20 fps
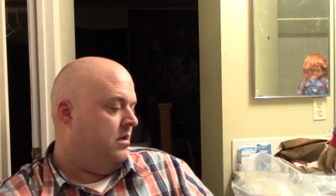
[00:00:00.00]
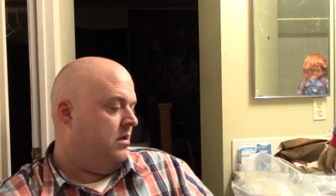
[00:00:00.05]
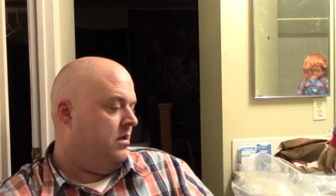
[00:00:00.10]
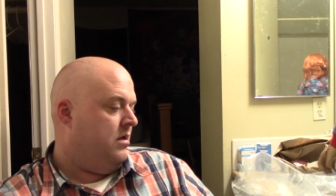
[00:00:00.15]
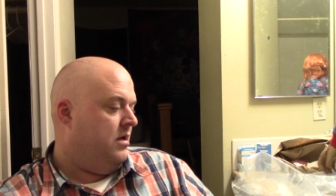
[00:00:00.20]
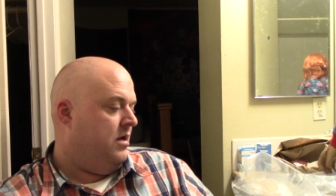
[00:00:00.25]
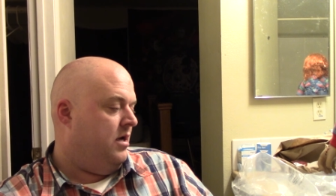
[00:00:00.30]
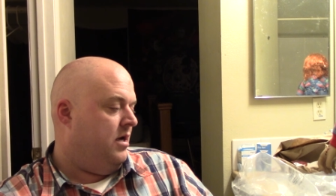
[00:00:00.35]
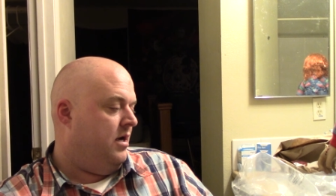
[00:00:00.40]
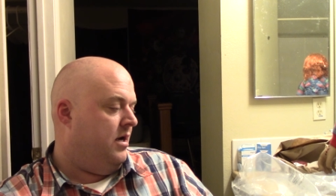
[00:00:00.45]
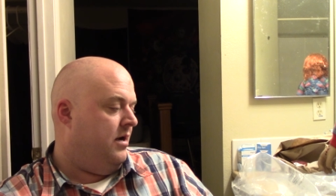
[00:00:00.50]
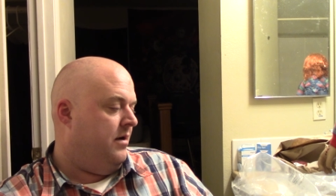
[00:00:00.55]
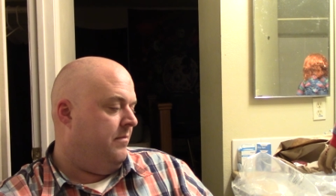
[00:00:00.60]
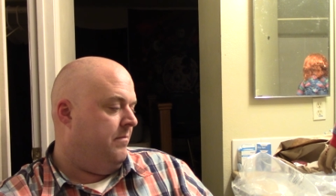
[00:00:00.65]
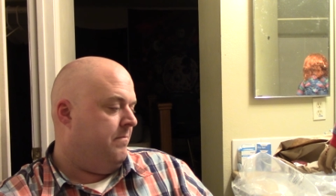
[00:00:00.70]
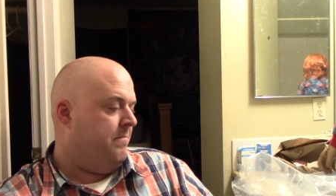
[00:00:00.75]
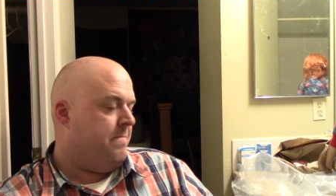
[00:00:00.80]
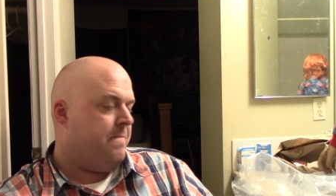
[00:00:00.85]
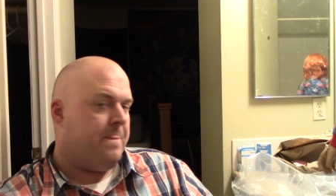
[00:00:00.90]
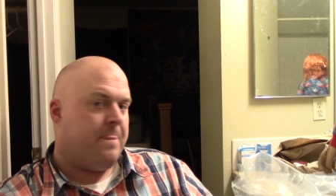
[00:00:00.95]

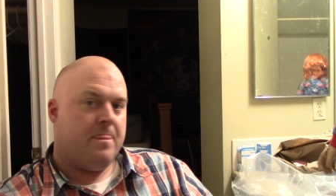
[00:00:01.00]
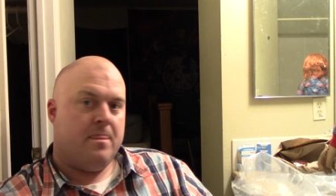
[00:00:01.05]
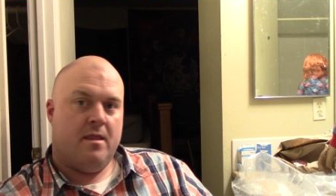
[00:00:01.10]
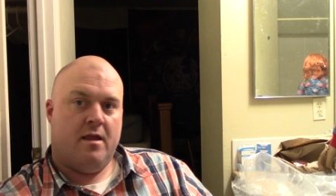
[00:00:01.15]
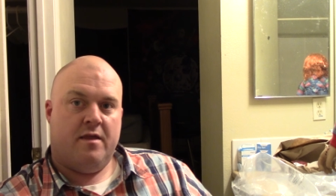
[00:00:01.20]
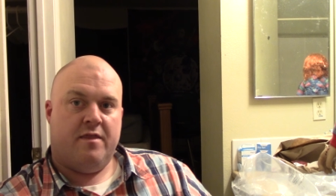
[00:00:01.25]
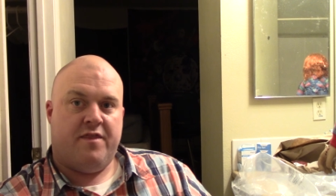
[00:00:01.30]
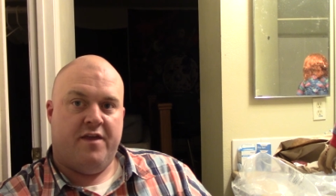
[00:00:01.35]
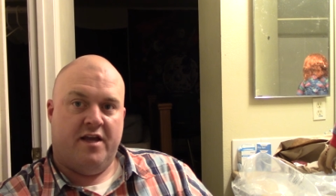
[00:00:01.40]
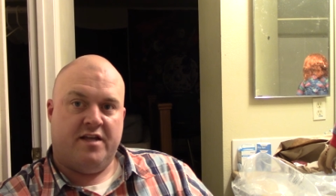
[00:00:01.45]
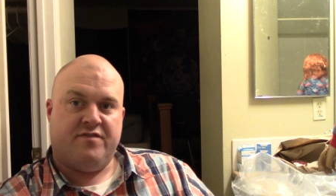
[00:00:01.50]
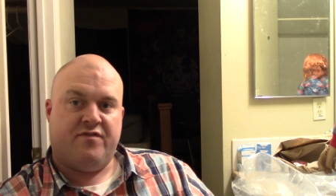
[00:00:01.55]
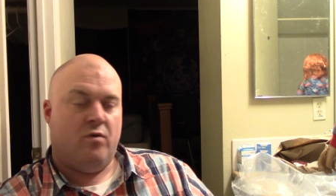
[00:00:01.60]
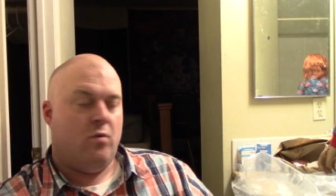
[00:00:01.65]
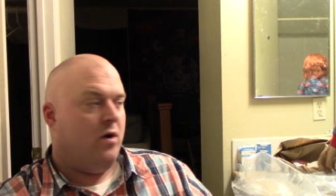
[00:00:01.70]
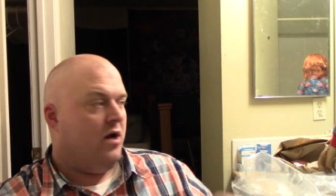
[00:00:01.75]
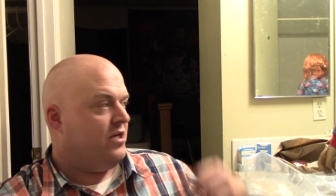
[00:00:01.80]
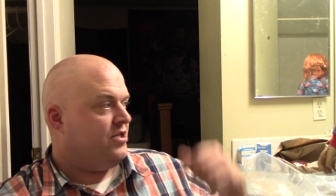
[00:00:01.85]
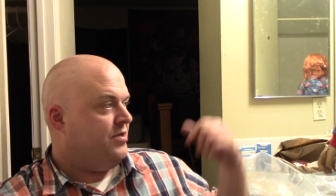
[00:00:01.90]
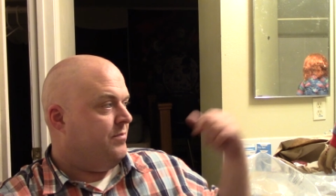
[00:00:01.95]
thanks for
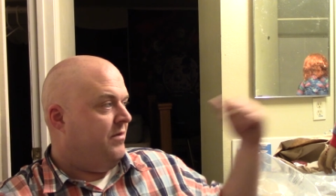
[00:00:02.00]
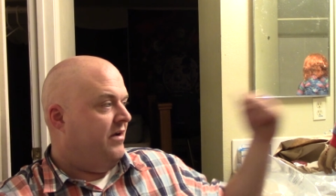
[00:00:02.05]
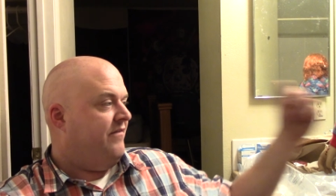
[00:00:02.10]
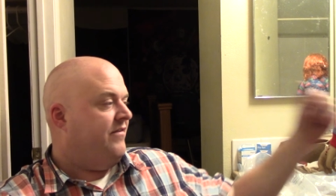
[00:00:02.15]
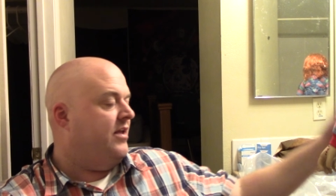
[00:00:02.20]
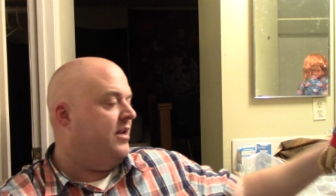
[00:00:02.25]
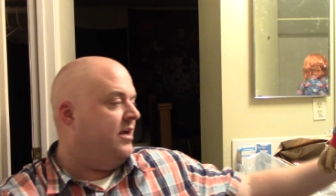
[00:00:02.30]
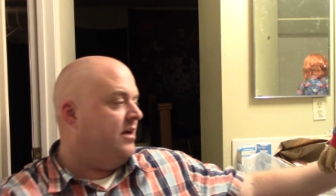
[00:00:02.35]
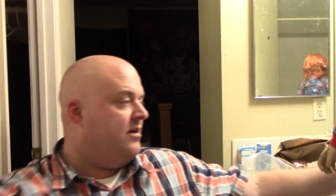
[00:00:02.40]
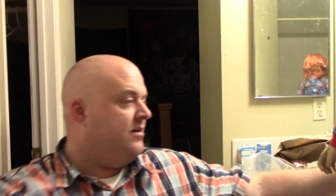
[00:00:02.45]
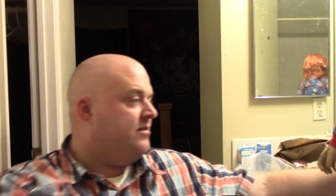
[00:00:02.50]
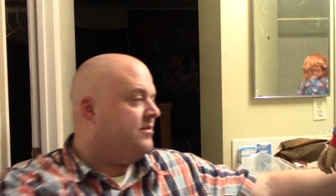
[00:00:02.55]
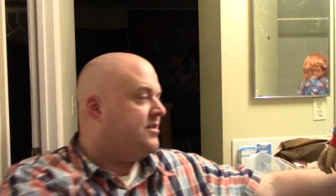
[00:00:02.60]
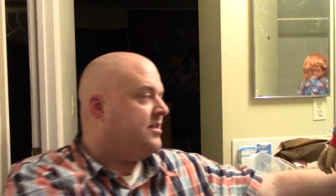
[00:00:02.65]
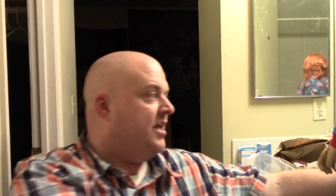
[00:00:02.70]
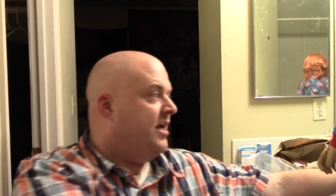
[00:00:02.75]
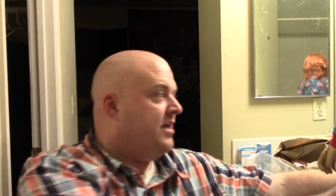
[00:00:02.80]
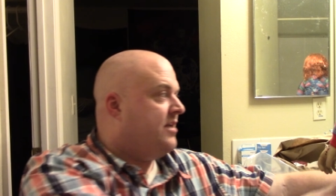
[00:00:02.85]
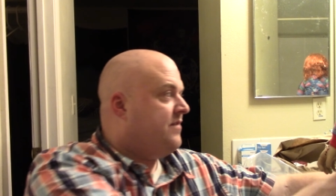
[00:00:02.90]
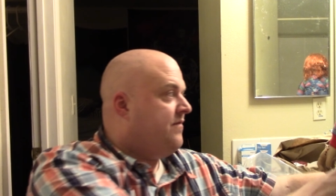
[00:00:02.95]
watching my videos.
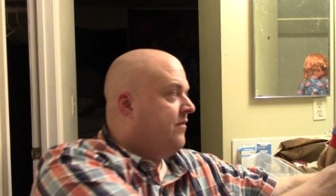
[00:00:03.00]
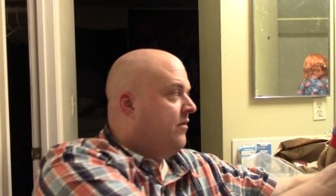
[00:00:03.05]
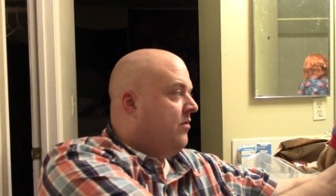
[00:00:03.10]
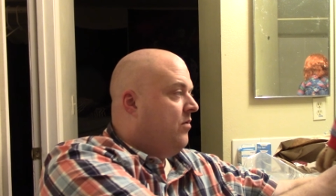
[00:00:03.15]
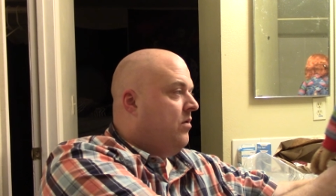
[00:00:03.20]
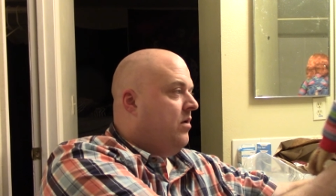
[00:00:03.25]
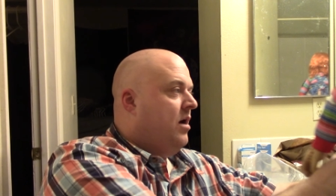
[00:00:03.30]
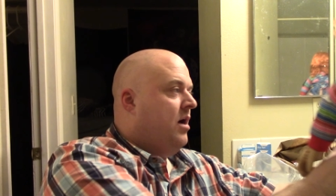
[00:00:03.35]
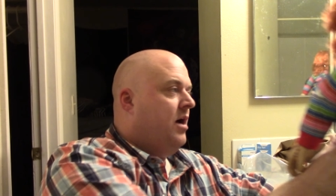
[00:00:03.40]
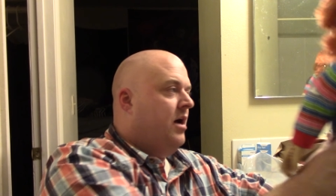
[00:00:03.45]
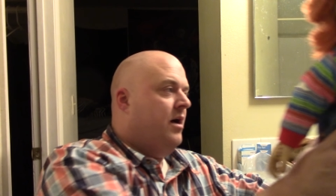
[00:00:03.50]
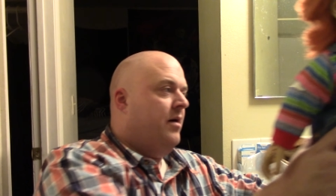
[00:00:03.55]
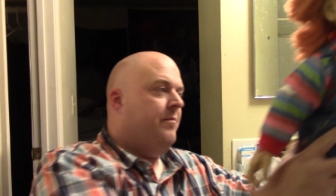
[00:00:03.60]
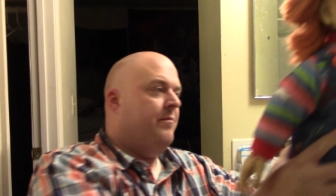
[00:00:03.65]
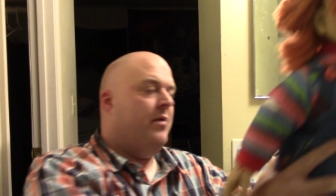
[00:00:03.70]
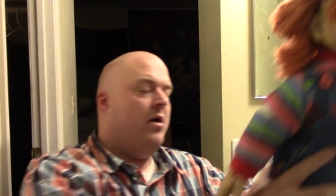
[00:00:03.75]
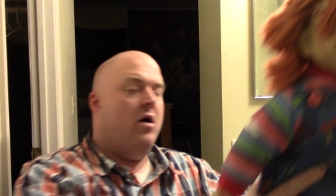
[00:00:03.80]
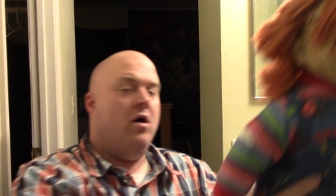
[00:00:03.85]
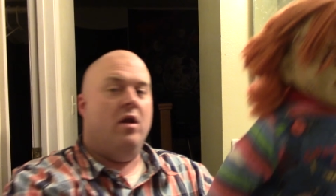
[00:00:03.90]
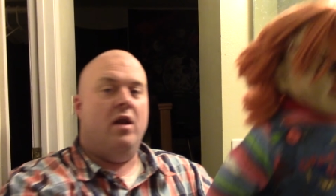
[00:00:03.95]
Thanks for
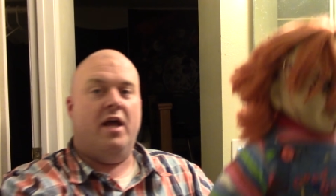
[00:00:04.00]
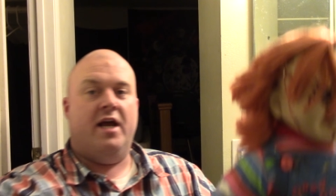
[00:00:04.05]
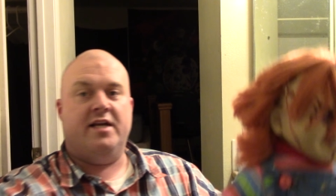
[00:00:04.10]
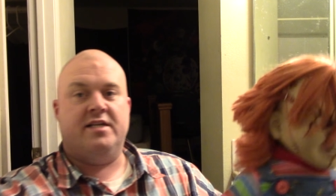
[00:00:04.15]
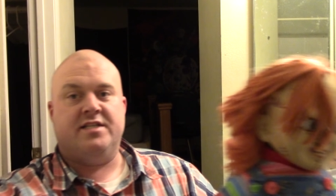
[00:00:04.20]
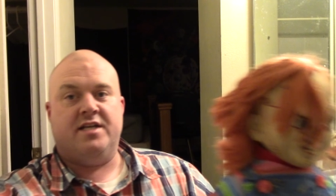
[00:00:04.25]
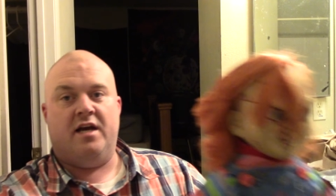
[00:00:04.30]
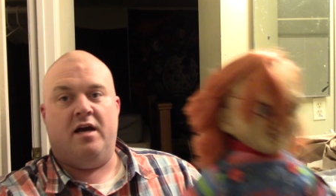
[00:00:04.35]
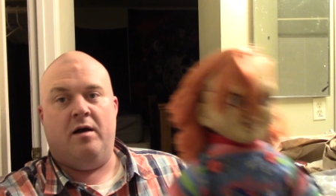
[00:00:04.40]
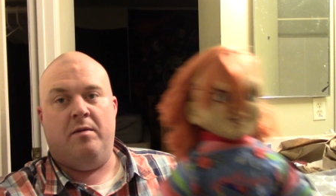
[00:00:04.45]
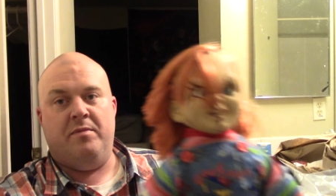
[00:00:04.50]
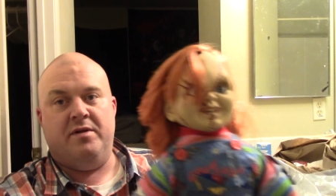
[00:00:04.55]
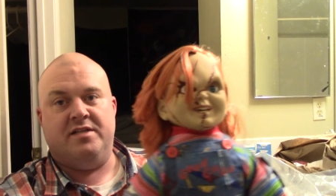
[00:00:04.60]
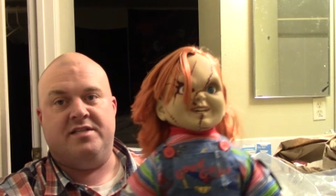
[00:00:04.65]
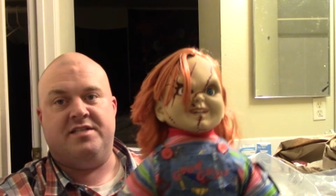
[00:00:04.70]
all likes, comments,